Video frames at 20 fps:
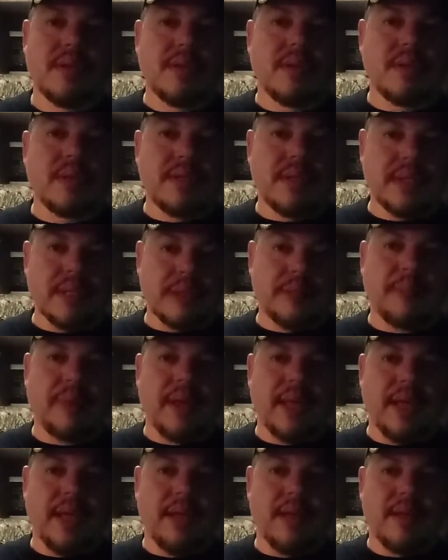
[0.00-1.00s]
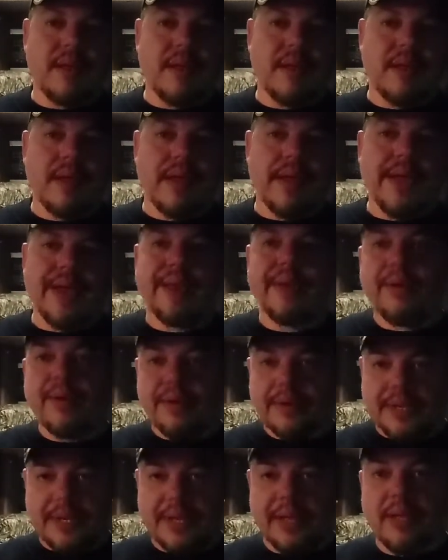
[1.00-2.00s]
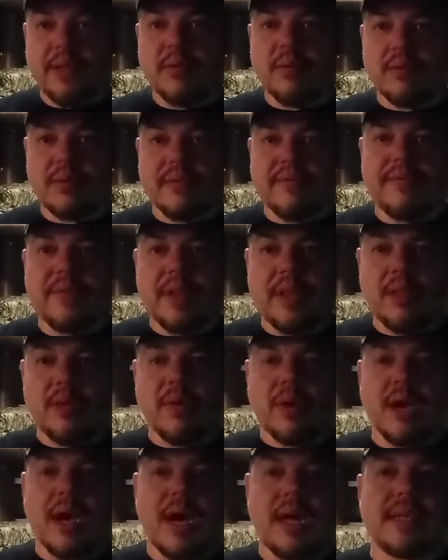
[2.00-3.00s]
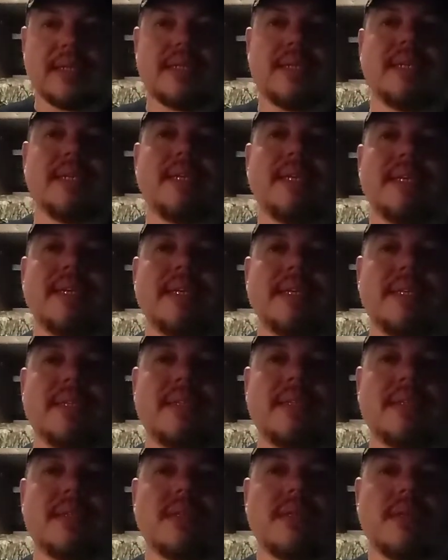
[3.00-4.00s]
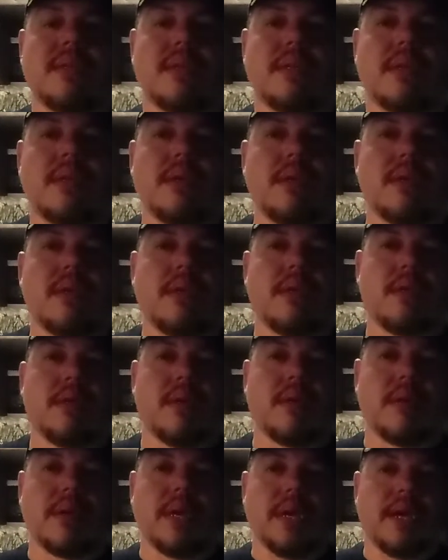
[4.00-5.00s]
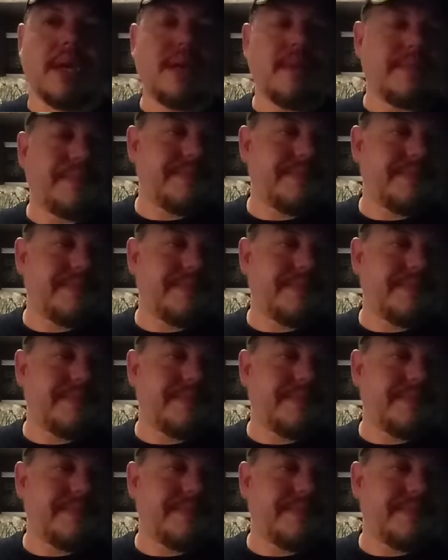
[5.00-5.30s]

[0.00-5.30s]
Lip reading: displayed, and it'll tell you what the video content is. Okay?